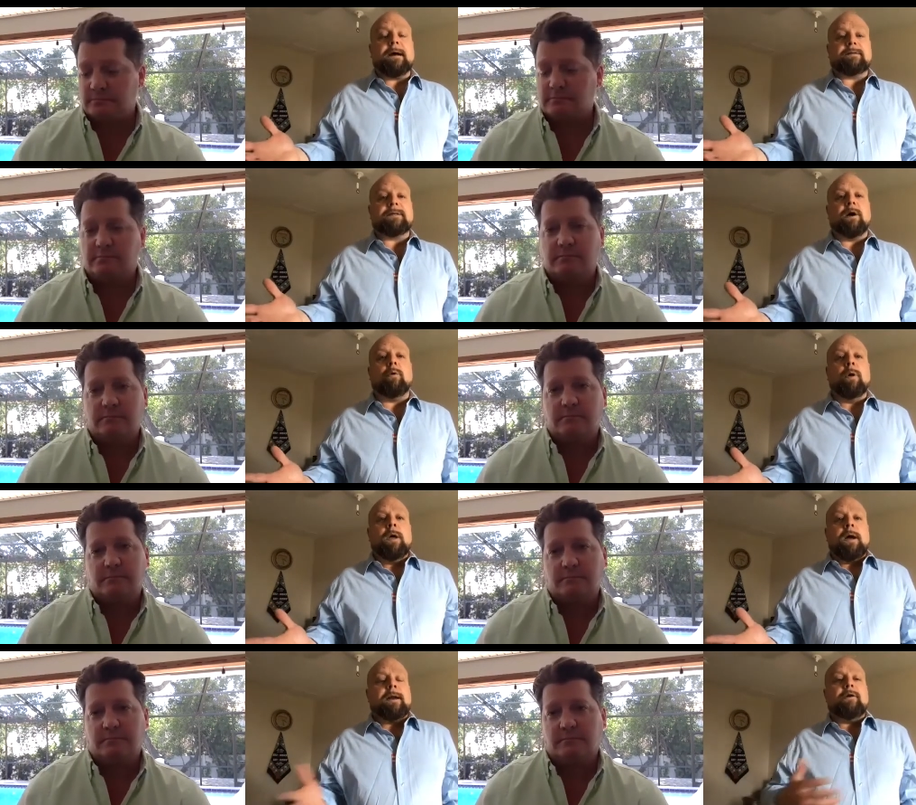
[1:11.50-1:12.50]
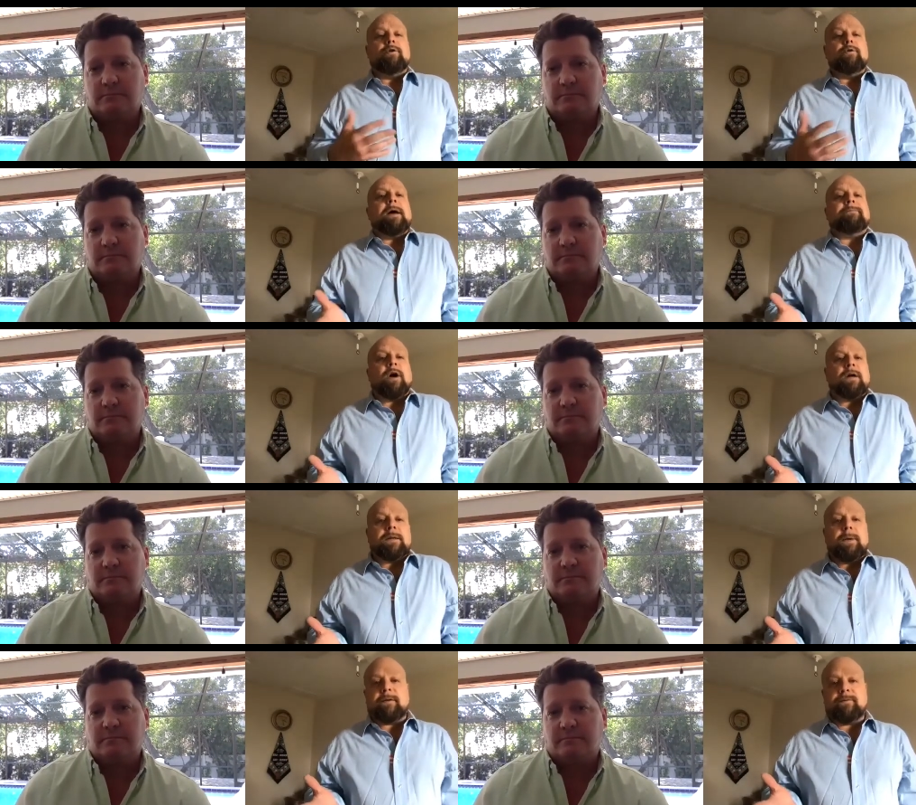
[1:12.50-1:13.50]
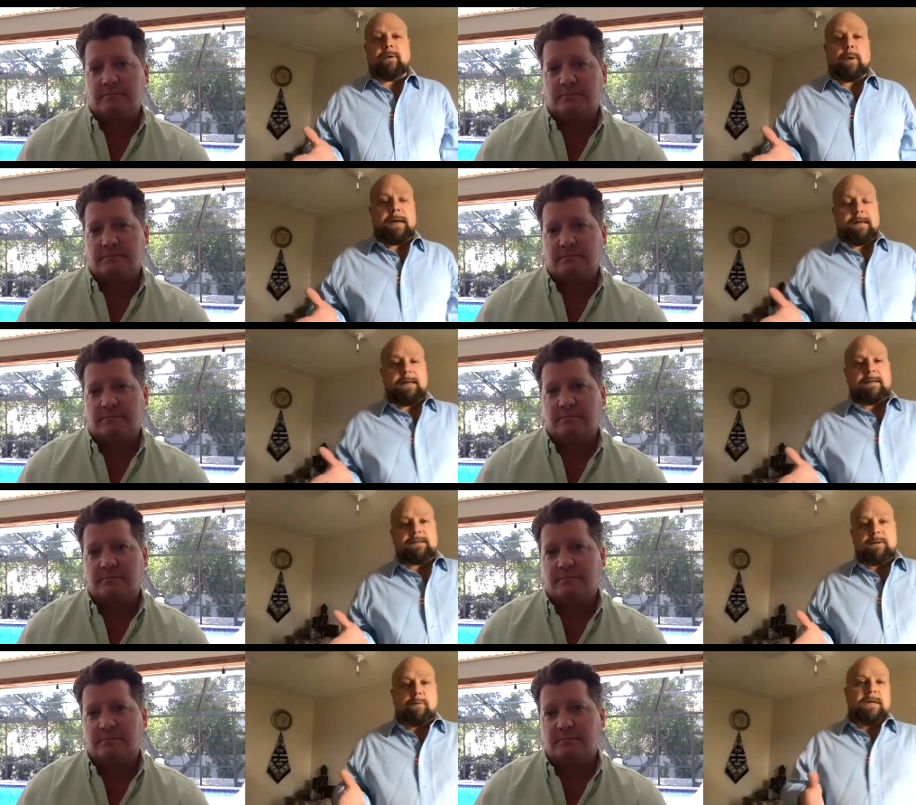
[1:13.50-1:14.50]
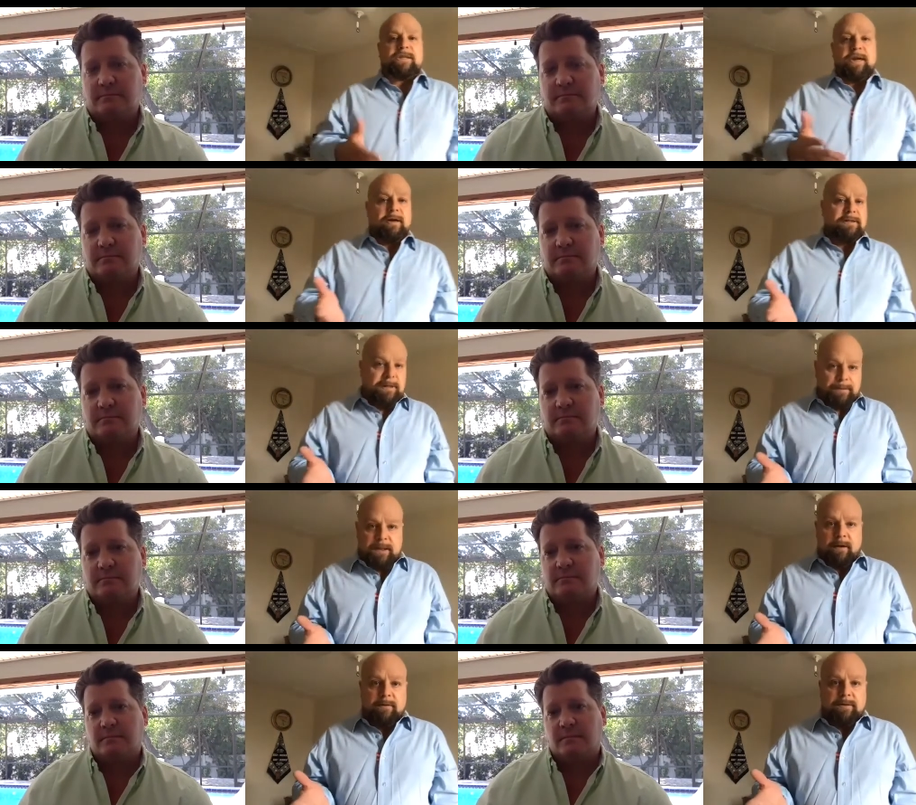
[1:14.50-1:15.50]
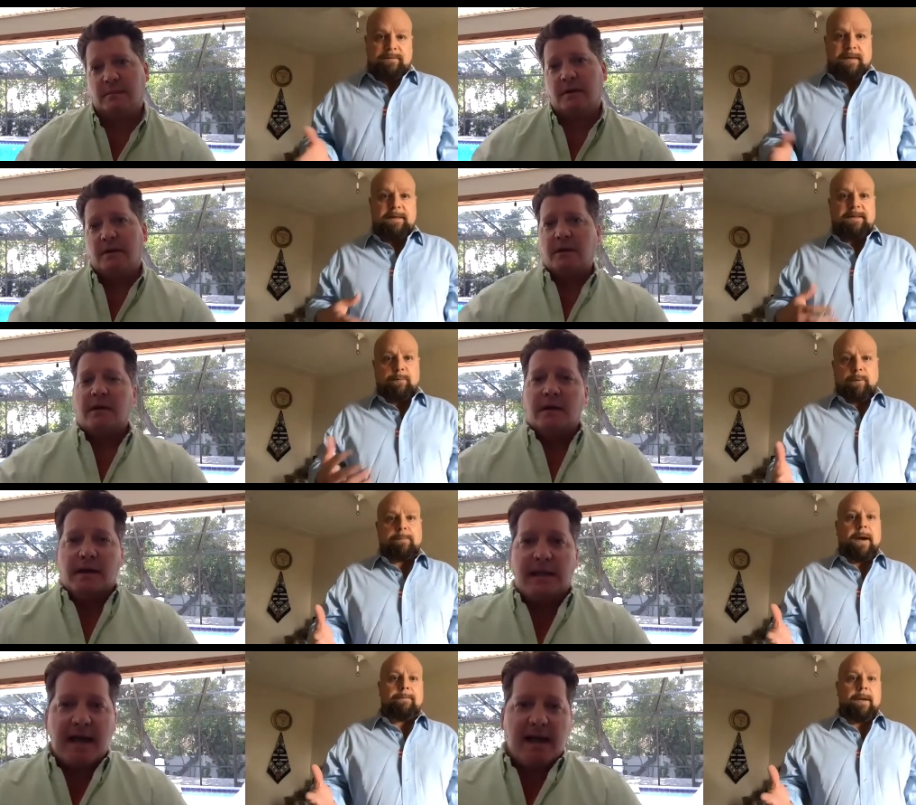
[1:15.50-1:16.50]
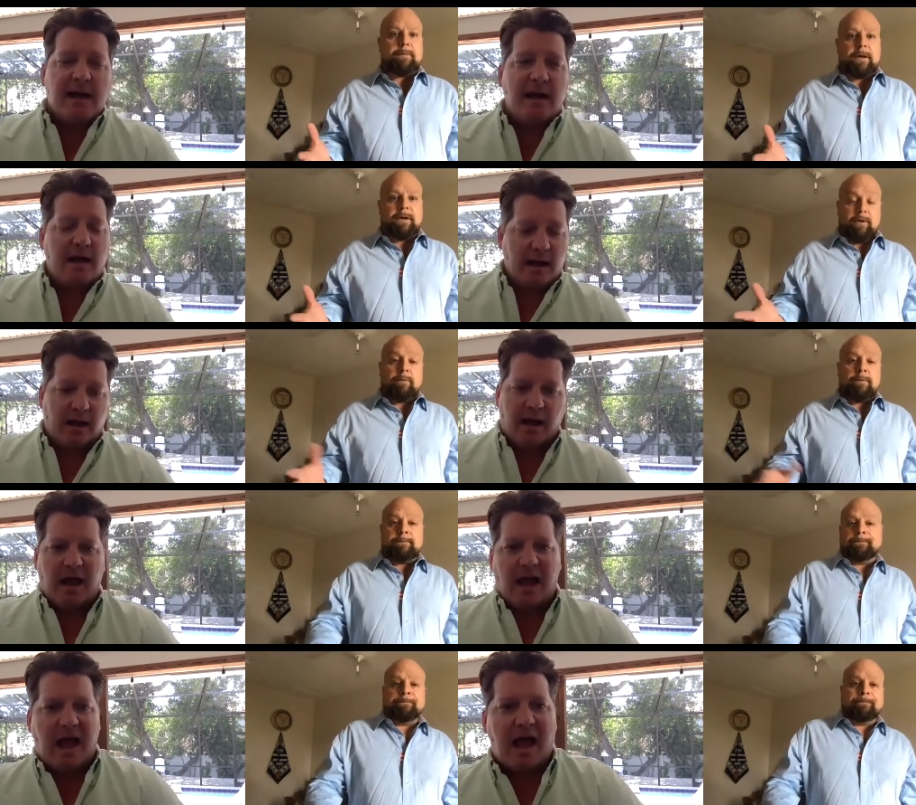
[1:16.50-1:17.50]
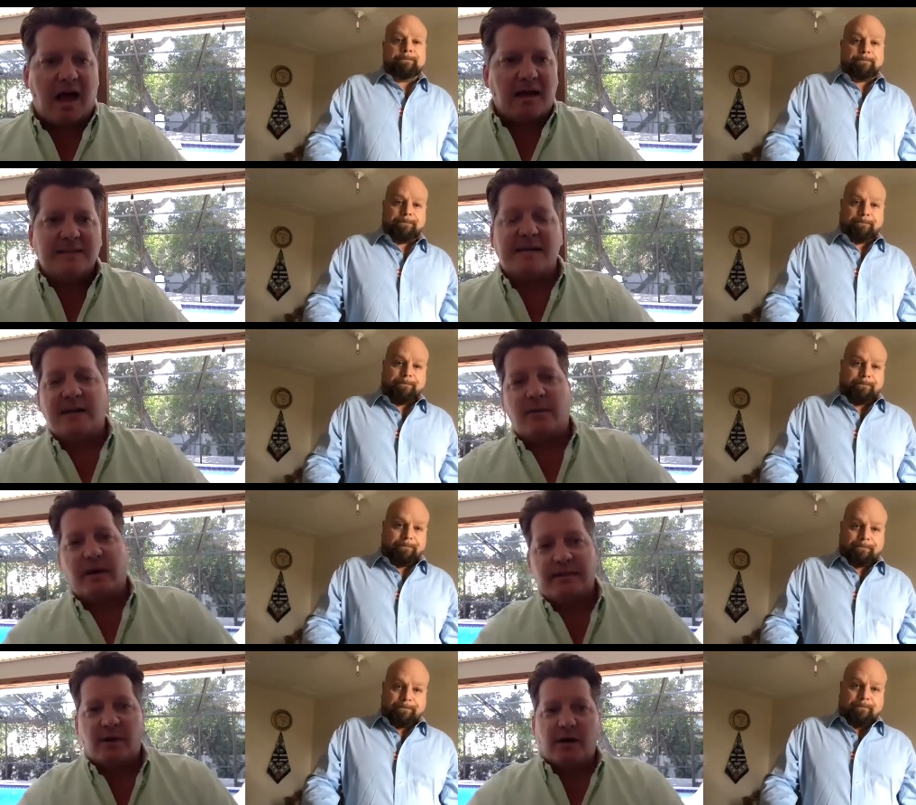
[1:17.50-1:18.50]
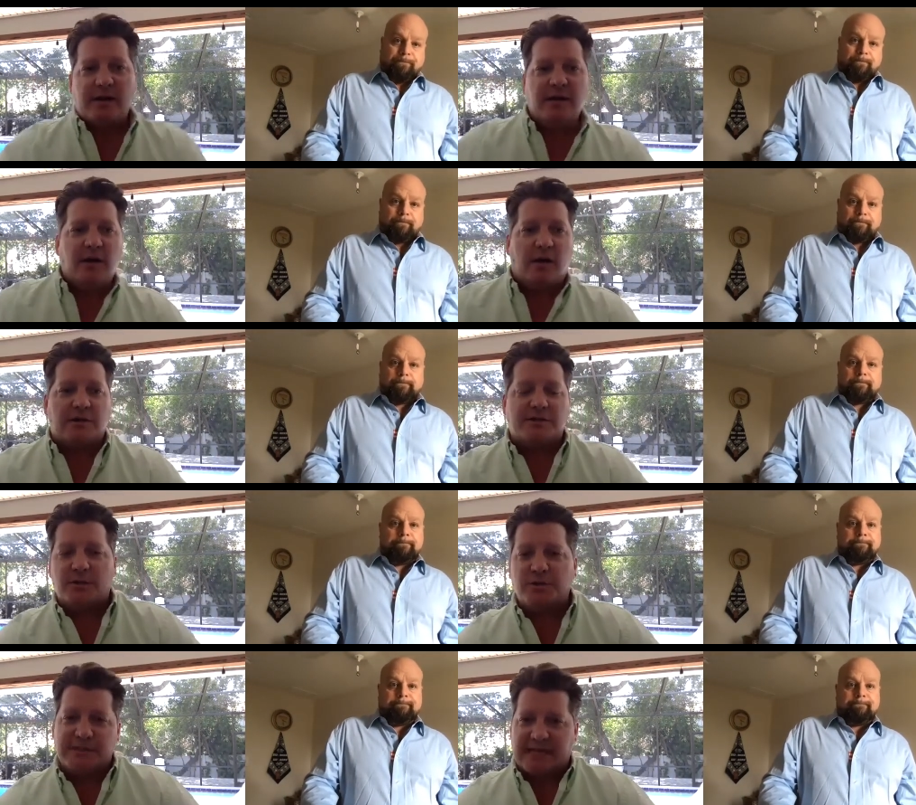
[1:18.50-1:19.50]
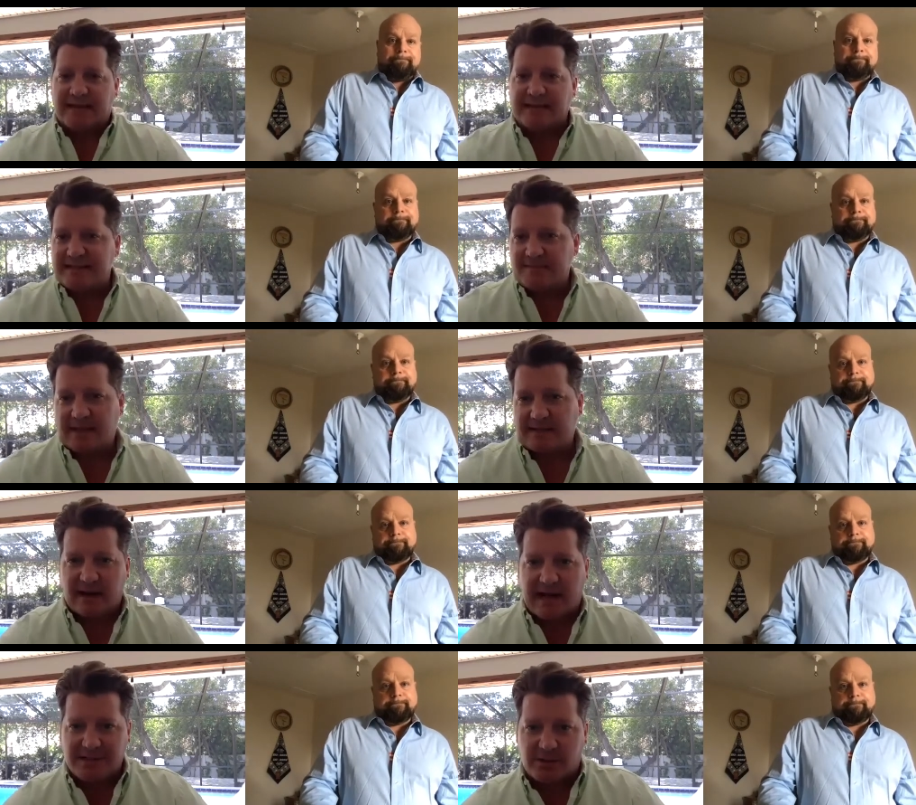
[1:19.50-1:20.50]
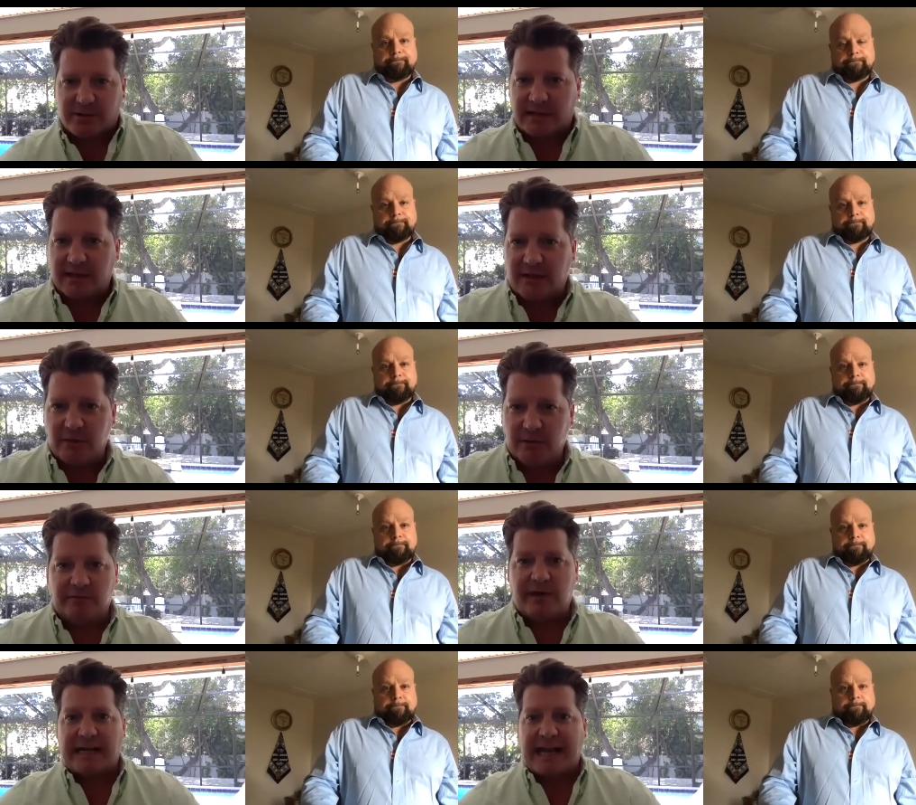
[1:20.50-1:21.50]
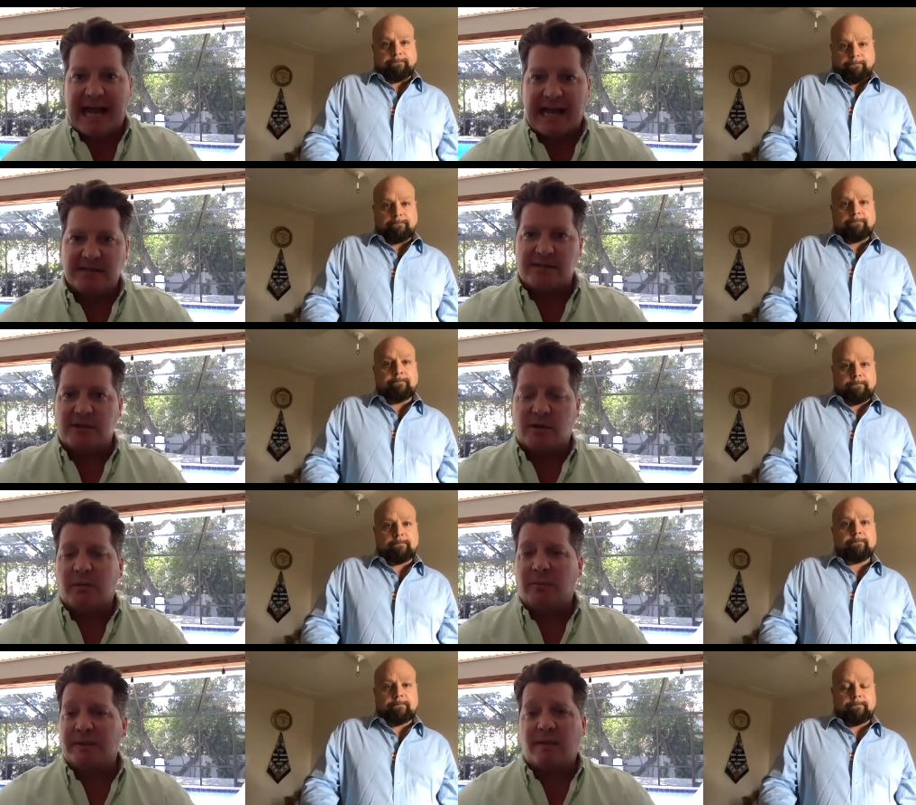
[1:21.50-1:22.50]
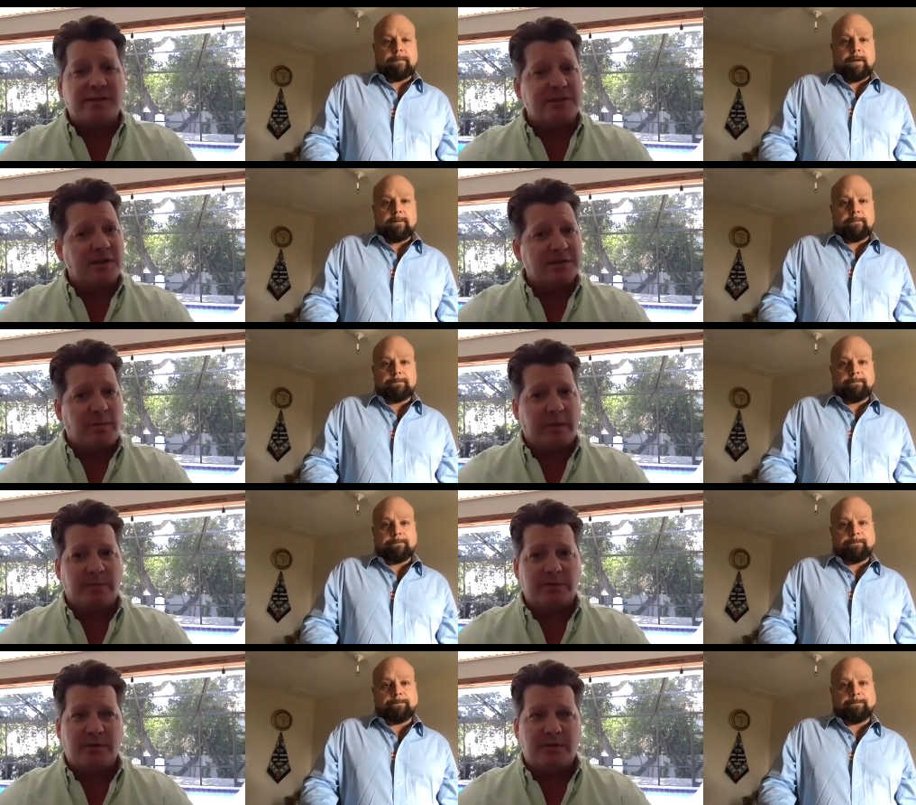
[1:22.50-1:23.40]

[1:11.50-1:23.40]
Speaker 1: So I know you and I have talked about a few ideas. You want to share some of those of things that we might yeah. do?
Speaker 2: I'll tell you what, though, you know, on a social side, that seems like the logical thing to do and running ads and so on. But then there's also people too